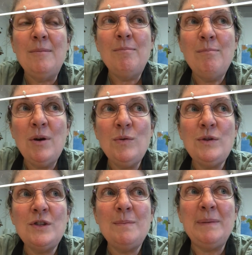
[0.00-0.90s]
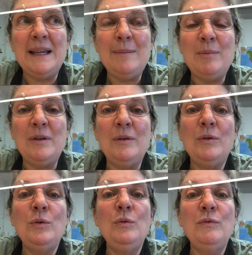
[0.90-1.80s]
most people
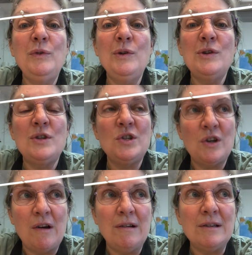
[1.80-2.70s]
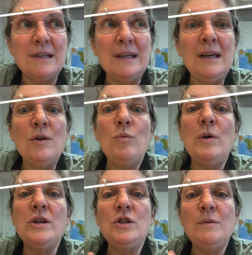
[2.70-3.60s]
who first start
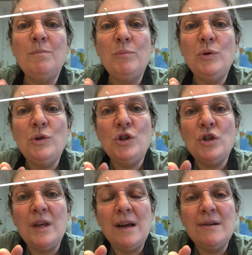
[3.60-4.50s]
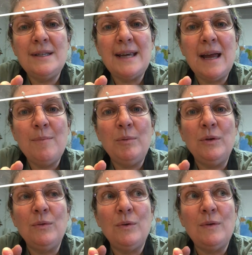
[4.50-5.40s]
want to push their sample
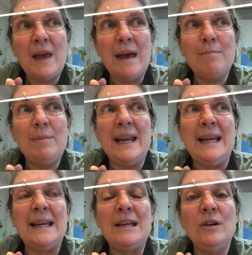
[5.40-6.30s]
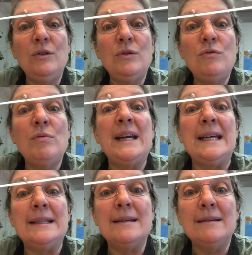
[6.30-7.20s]
through that blade at a good
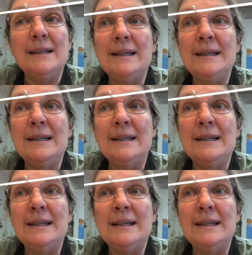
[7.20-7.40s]
rate.